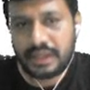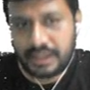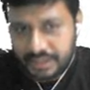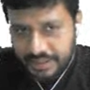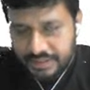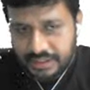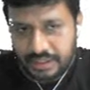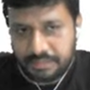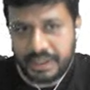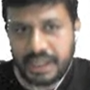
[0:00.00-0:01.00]
Take the
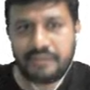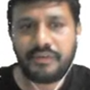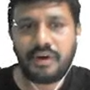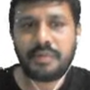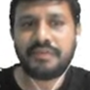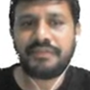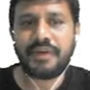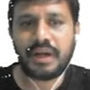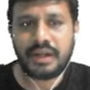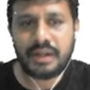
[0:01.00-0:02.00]
limiting form
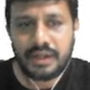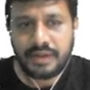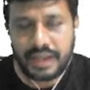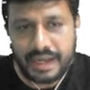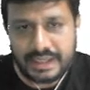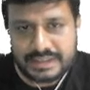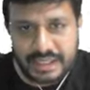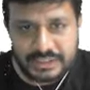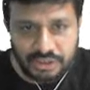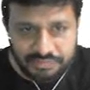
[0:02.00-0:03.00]
of x
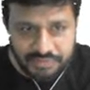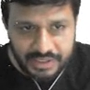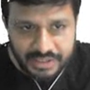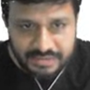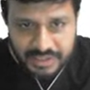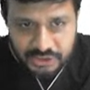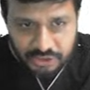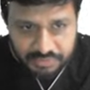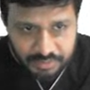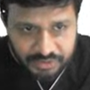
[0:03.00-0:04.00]
dash of t. X dash
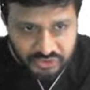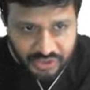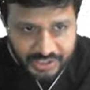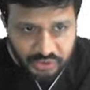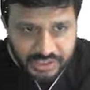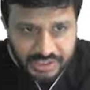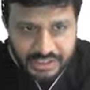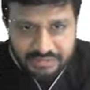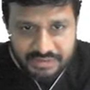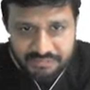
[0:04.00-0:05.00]
of t means try to
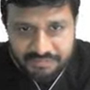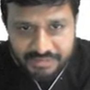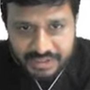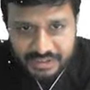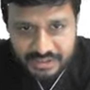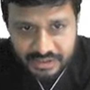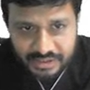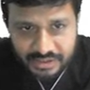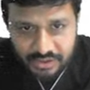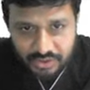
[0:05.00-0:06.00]
decrease the width
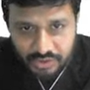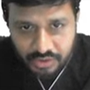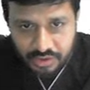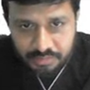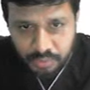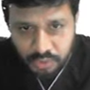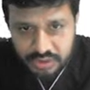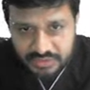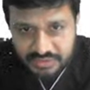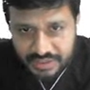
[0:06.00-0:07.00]
on both
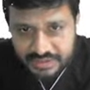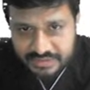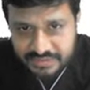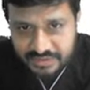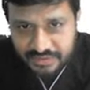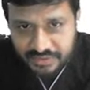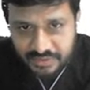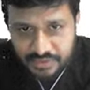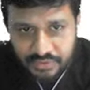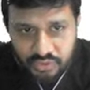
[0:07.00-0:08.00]
the sides.
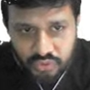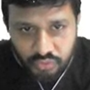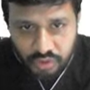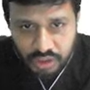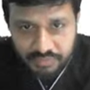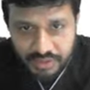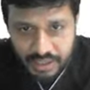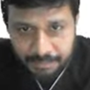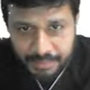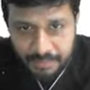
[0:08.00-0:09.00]
So what will
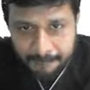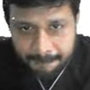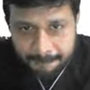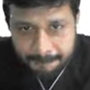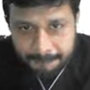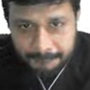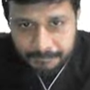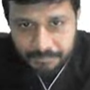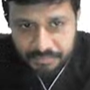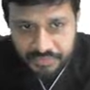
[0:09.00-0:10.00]
happen?
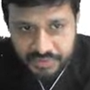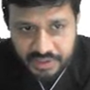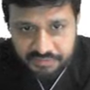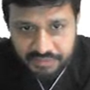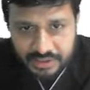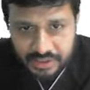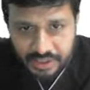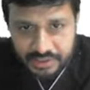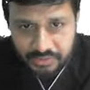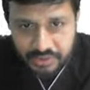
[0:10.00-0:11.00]
If I
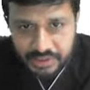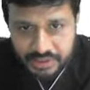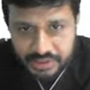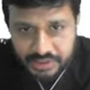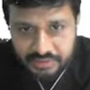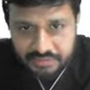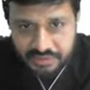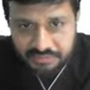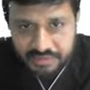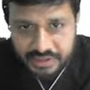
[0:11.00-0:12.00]
try to decrease
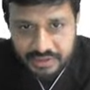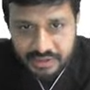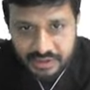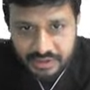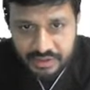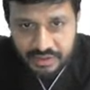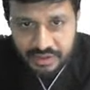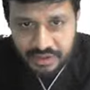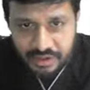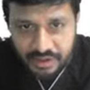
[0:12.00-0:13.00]
the width,
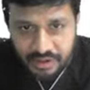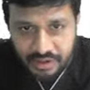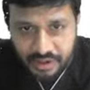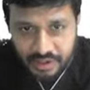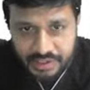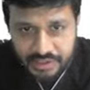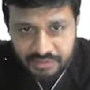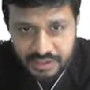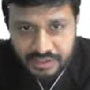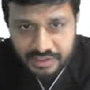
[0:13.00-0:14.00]
height
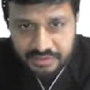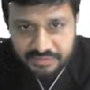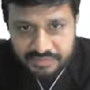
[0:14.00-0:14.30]
will increase.